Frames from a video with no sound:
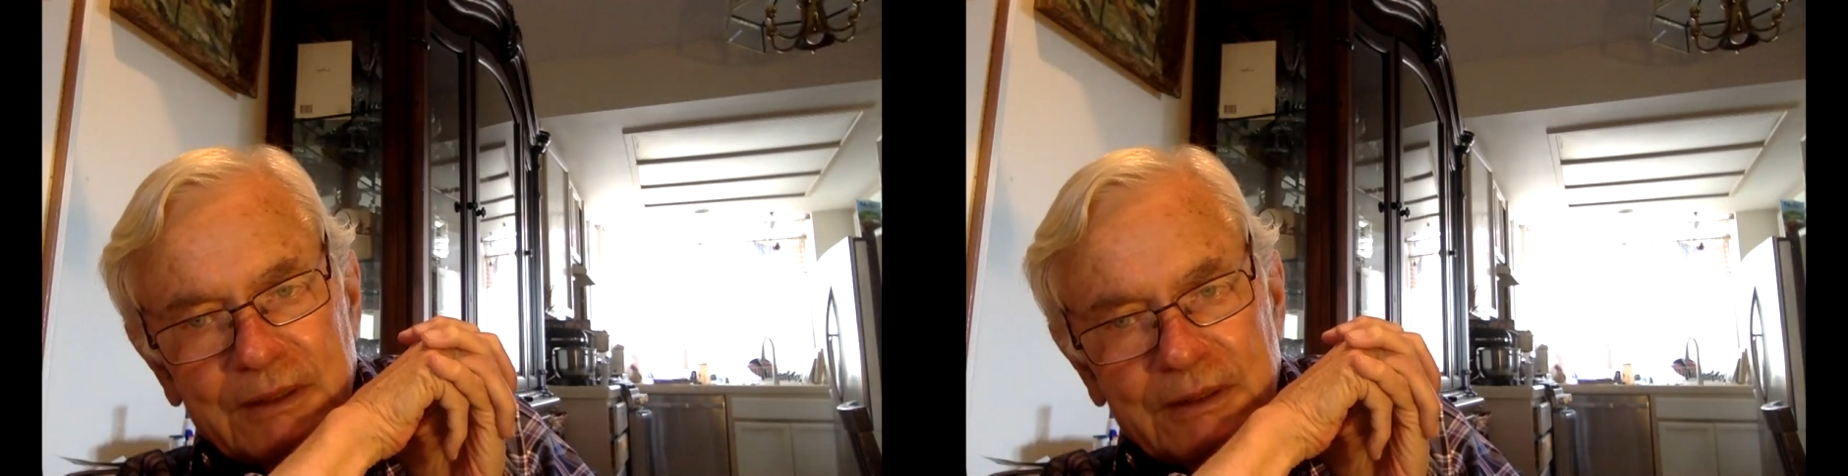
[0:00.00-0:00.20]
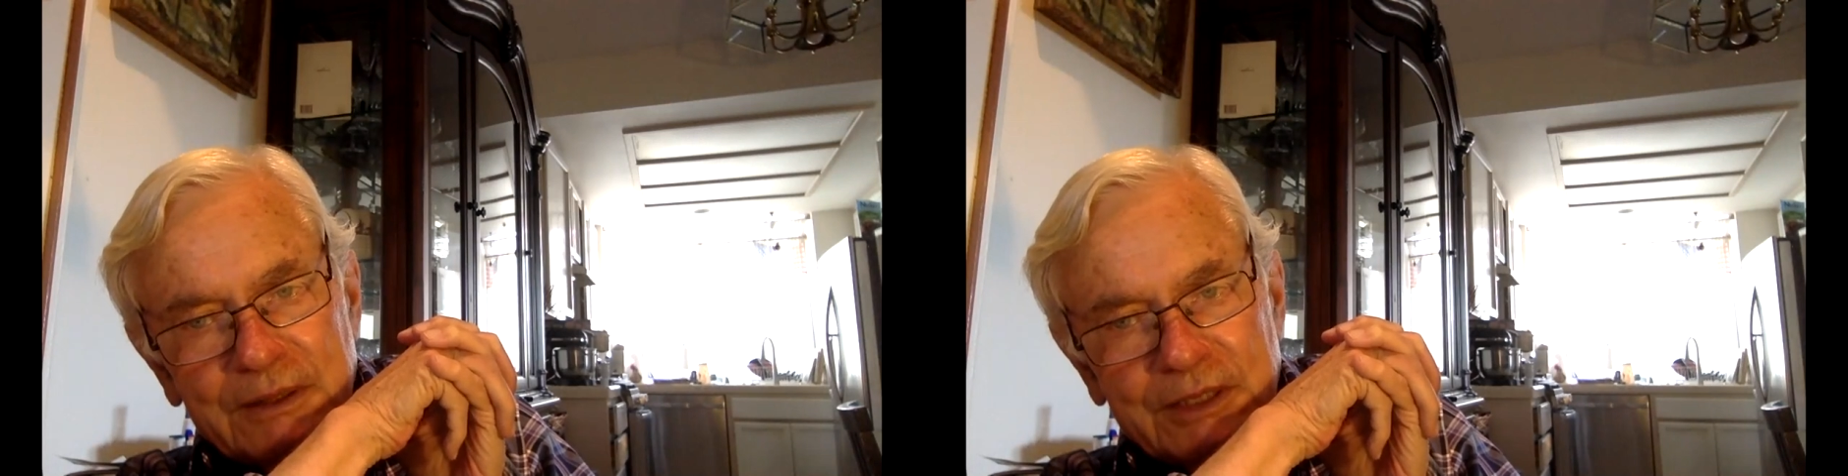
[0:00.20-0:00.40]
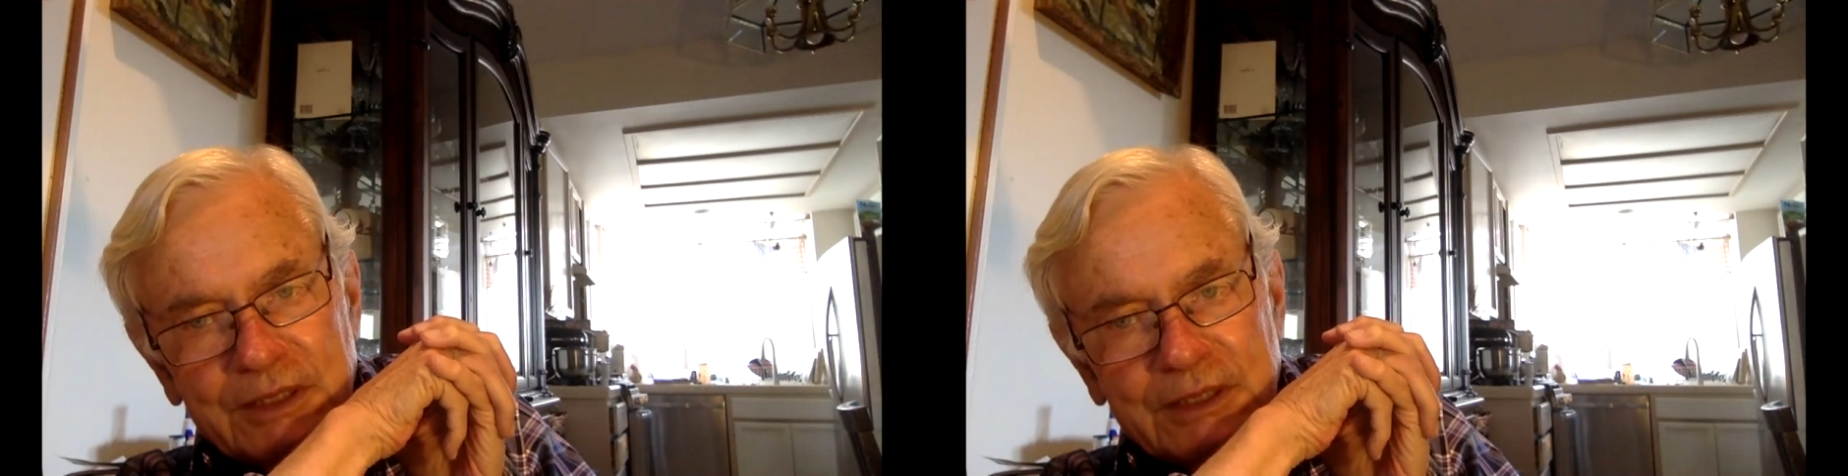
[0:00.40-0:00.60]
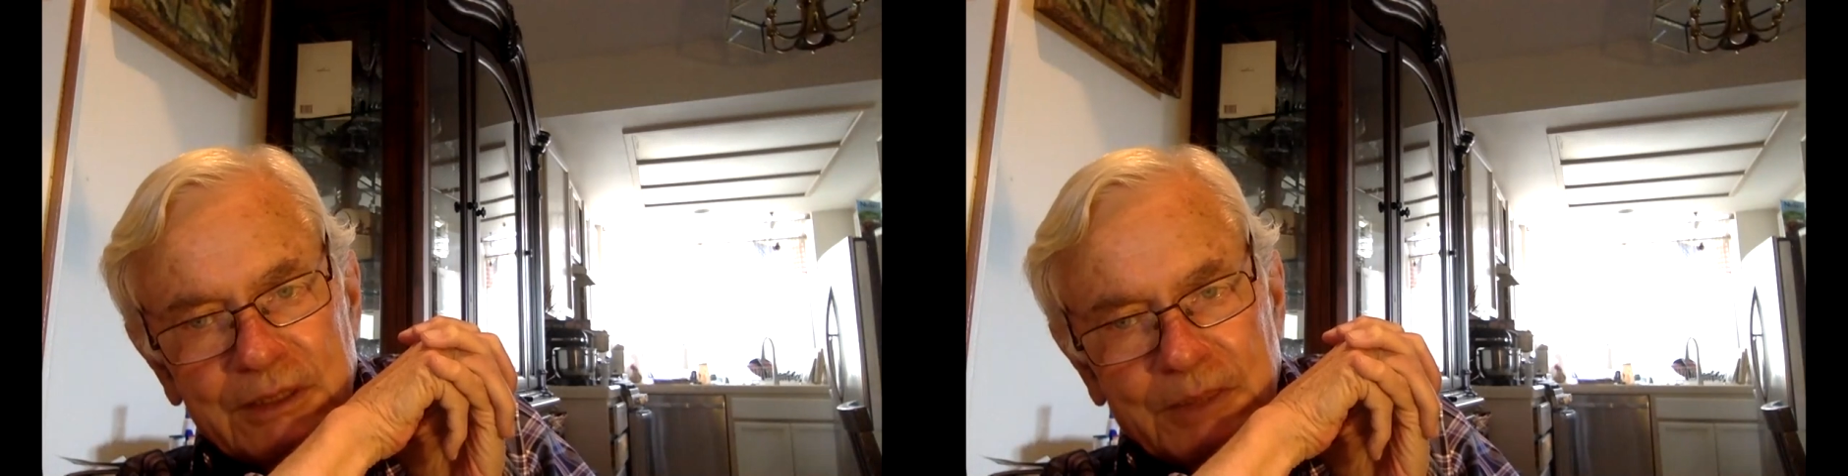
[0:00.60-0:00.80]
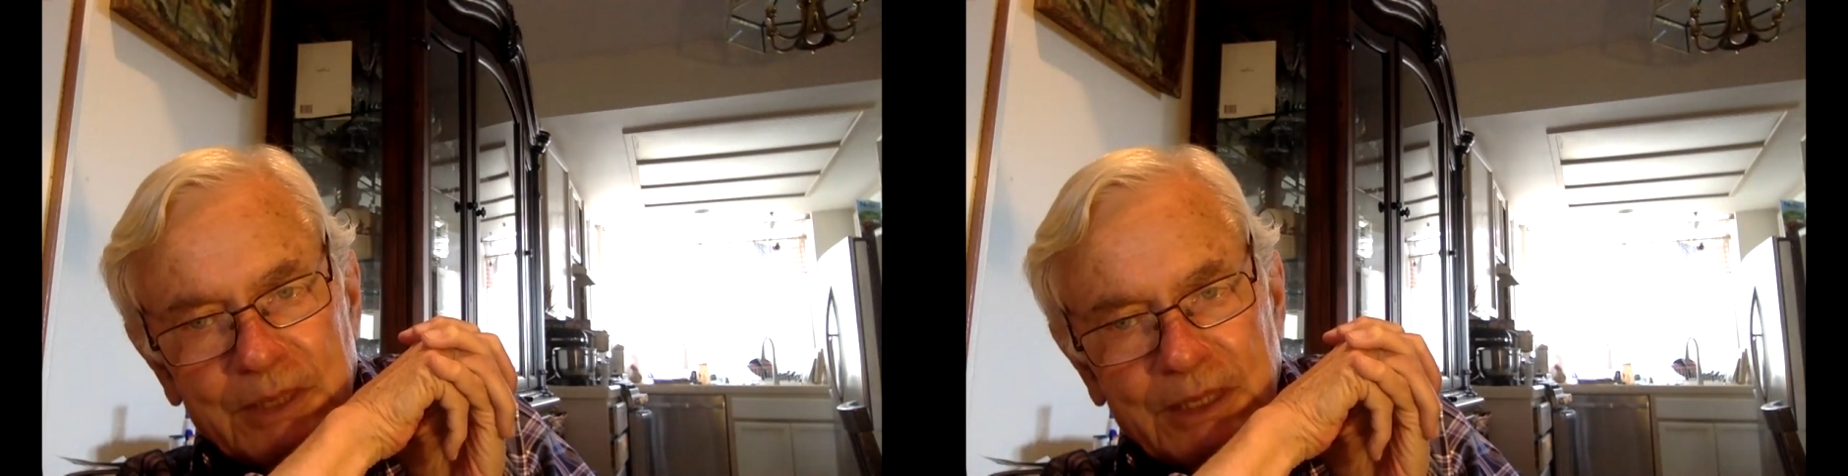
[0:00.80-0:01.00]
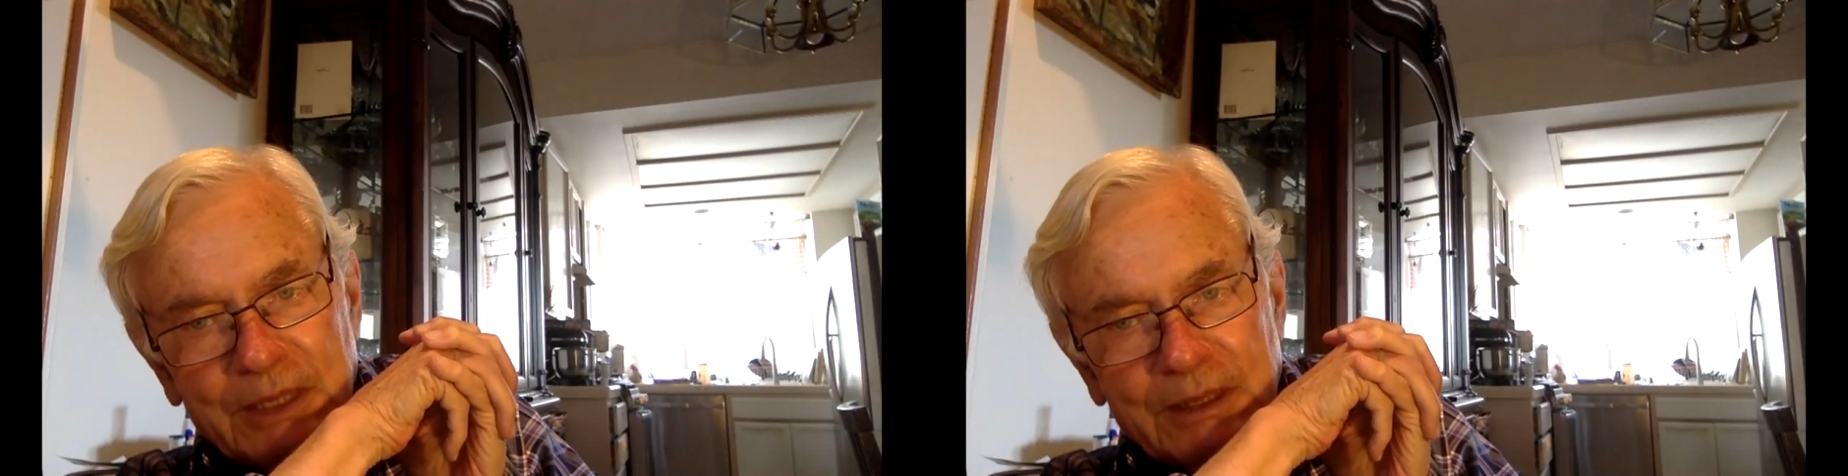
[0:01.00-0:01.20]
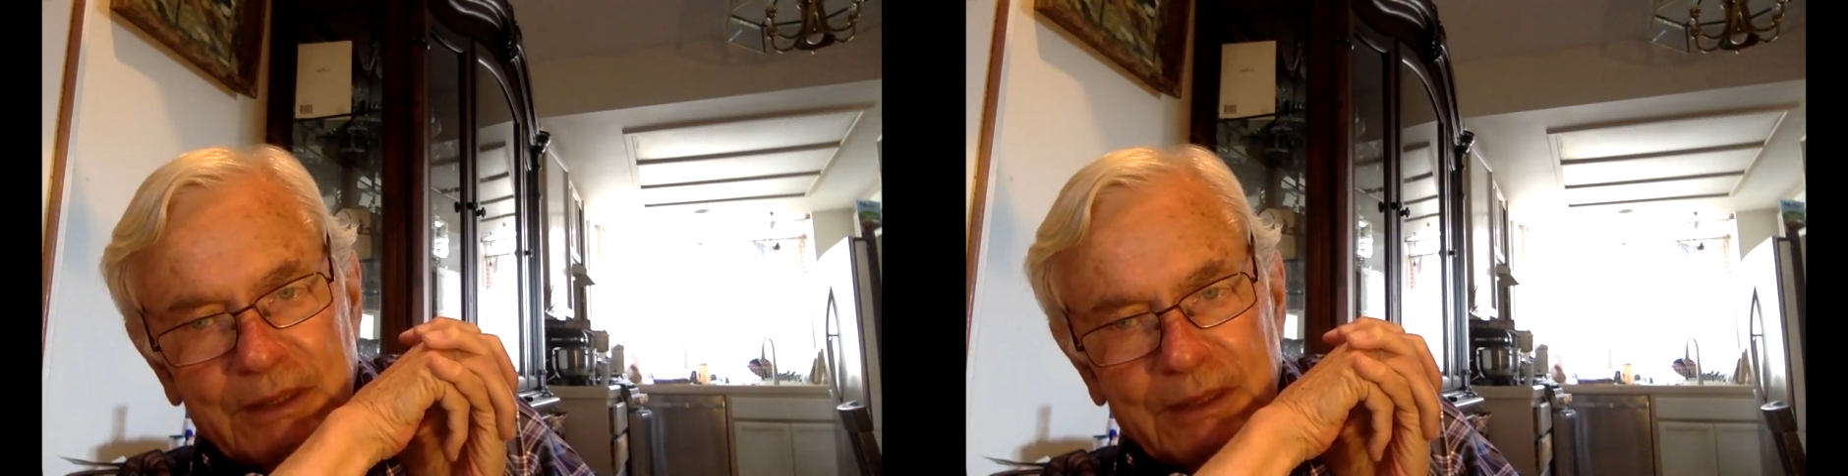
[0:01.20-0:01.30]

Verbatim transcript: sensibly,